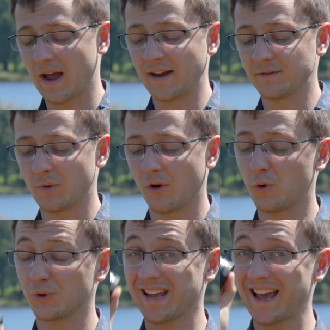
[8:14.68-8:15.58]
And of
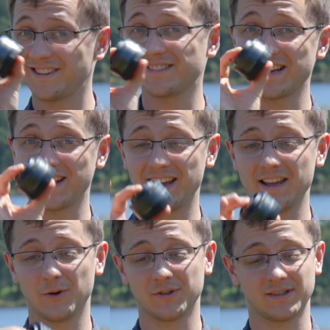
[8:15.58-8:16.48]
course Canon's
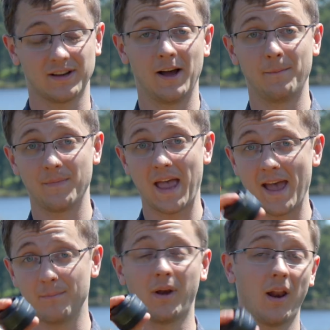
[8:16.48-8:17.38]
EOS M
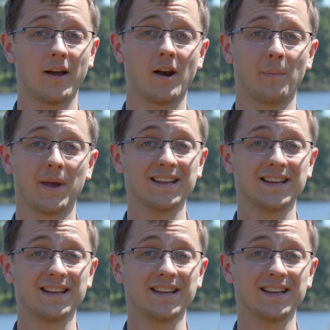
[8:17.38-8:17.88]
lineup